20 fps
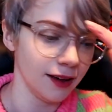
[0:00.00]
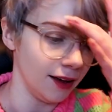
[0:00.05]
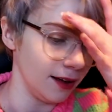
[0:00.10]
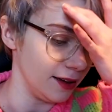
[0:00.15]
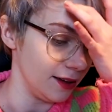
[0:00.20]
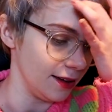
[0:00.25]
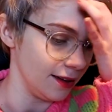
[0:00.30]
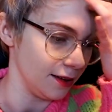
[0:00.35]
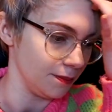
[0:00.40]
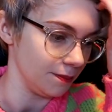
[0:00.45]

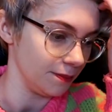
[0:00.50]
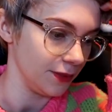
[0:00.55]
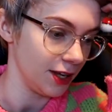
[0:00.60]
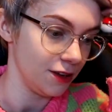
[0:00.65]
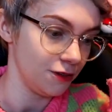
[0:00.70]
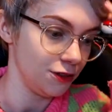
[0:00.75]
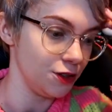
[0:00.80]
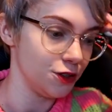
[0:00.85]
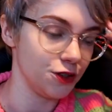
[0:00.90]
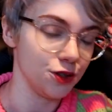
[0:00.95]
Um,
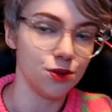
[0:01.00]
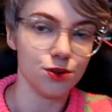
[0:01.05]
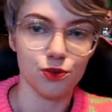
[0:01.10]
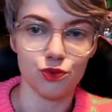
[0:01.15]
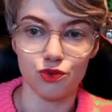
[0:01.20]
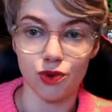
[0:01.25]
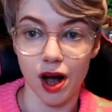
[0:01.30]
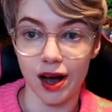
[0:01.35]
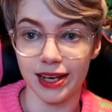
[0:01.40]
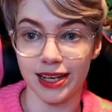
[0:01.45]
if you do
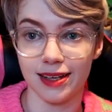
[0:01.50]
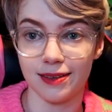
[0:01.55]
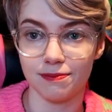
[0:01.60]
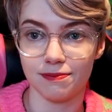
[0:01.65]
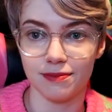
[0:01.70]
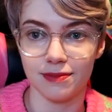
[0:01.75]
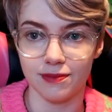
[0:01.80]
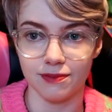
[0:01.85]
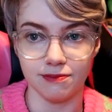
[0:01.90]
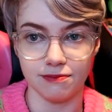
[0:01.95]
write
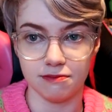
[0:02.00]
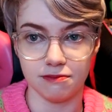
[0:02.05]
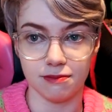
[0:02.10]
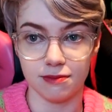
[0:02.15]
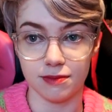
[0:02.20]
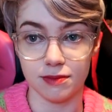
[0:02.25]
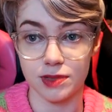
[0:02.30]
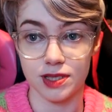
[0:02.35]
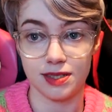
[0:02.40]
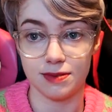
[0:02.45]

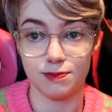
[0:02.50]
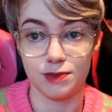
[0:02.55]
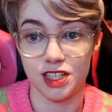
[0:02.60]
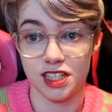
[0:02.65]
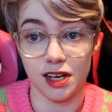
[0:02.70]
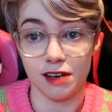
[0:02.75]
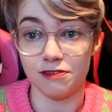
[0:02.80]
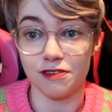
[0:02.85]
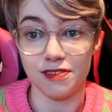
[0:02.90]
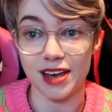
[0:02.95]

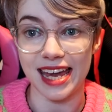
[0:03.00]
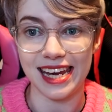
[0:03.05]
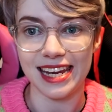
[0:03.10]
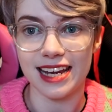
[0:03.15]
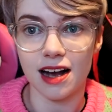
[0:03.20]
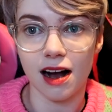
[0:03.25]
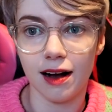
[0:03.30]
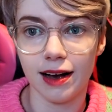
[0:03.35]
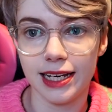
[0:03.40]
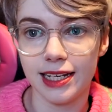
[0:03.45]
stuff of any
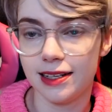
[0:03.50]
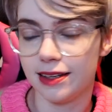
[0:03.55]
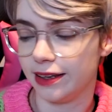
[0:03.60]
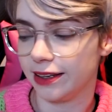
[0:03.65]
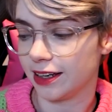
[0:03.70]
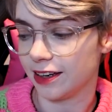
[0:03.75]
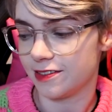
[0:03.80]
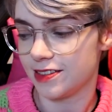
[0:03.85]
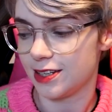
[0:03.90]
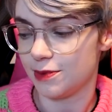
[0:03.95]
kind,
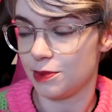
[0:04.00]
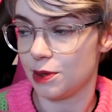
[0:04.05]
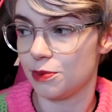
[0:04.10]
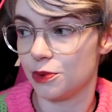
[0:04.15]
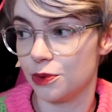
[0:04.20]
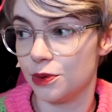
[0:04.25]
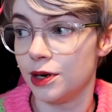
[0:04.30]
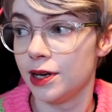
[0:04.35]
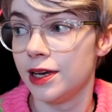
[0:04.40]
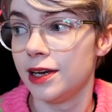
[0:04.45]
like I've seen
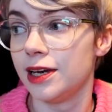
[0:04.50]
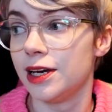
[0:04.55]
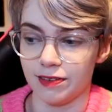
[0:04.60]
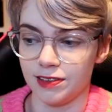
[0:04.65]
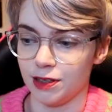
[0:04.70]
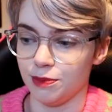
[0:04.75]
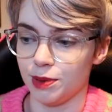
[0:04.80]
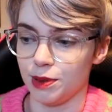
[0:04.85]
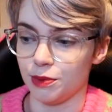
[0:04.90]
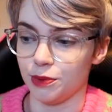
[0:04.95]
people, I've
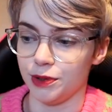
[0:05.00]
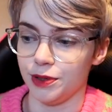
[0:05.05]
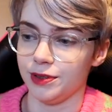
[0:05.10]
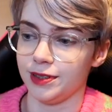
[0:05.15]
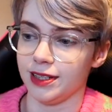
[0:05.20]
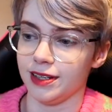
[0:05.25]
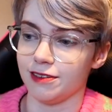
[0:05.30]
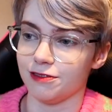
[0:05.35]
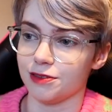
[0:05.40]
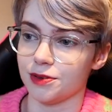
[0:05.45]
seen people use
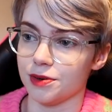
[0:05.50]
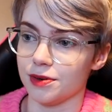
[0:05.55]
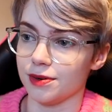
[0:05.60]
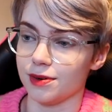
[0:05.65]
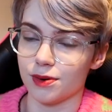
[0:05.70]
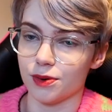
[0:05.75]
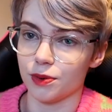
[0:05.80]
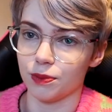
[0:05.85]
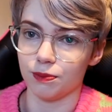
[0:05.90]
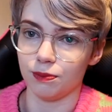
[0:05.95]
it
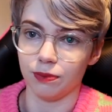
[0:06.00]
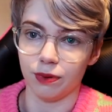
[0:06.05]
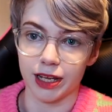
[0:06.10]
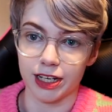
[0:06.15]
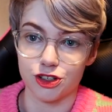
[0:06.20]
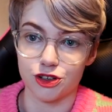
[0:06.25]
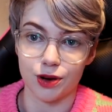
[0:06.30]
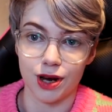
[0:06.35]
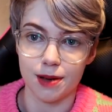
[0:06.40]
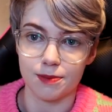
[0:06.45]
for
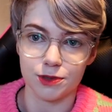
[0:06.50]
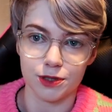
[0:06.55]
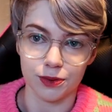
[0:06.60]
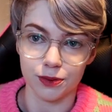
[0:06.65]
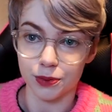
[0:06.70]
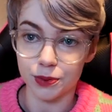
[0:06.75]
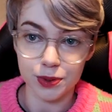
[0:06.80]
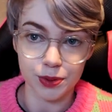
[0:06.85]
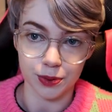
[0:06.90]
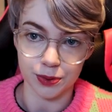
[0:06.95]
like scripts and
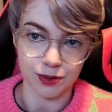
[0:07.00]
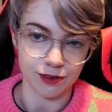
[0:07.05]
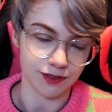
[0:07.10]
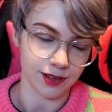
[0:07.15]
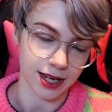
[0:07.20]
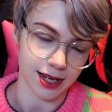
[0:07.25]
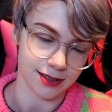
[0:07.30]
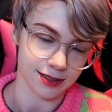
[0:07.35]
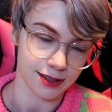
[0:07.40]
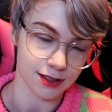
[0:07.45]
all sorts of
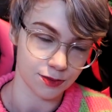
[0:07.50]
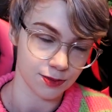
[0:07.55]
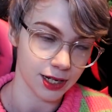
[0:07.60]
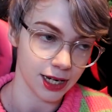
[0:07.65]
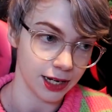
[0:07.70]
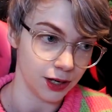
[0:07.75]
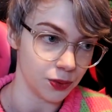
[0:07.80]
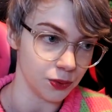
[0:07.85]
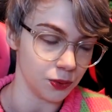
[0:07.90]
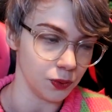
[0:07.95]
things. It's
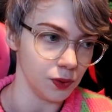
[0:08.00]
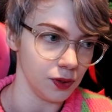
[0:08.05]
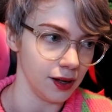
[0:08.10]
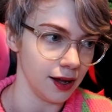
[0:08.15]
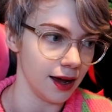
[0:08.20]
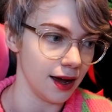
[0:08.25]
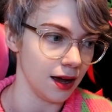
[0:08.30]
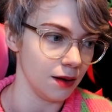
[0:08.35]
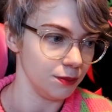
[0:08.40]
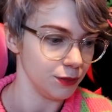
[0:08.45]
really cool.
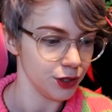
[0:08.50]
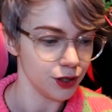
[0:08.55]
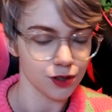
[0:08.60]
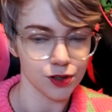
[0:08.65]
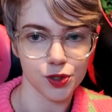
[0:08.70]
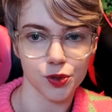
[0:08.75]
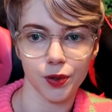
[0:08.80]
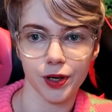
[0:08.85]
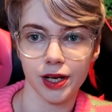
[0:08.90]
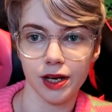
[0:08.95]
Um, you can
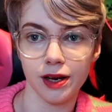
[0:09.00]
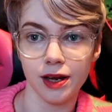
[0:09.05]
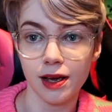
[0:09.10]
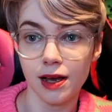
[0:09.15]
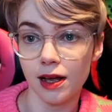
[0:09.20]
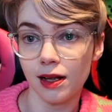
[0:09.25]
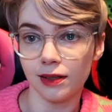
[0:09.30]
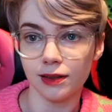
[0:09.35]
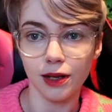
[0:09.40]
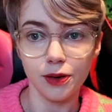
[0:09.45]
join
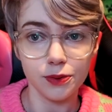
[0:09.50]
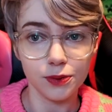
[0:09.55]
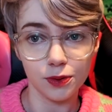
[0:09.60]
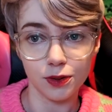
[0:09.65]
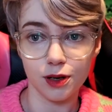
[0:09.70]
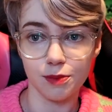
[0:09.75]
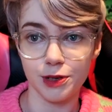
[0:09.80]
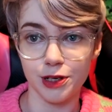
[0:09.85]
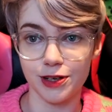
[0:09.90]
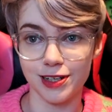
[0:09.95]
local
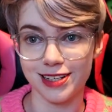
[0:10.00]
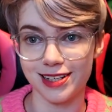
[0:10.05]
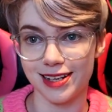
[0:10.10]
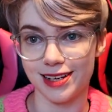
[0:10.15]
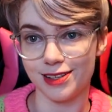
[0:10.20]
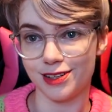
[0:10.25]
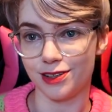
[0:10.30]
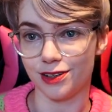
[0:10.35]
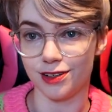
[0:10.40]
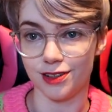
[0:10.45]

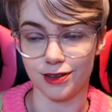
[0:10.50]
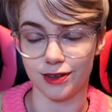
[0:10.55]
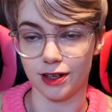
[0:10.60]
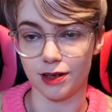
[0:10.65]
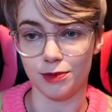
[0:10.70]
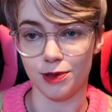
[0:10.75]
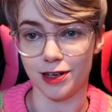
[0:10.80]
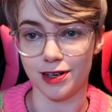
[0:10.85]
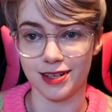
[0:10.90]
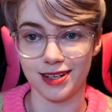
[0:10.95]
communities. You can join
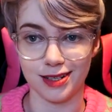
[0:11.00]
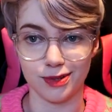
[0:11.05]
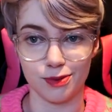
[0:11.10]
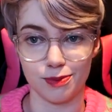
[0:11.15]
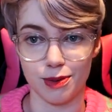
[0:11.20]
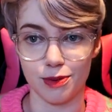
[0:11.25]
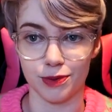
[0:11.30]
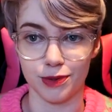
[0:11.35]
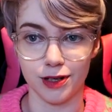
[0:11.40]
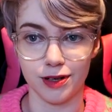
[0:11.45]
communities with
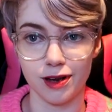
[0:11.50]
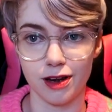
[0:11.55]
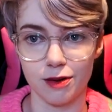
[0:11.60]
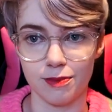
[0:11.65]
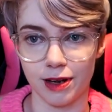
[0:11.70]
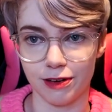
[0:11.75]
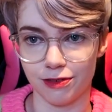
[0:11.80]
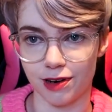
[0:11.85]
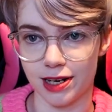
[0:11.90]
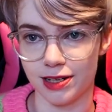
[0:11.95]
people you know,
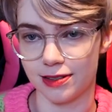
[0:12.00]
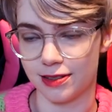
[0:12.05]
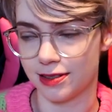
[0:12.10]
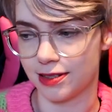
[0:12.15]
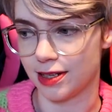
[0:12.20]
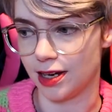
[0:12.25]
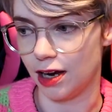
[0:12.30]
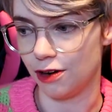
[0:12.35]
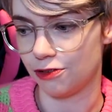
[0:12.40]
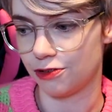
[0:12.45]
make friends and
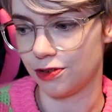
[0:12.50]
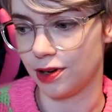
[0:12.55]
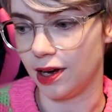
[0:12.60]
stuff.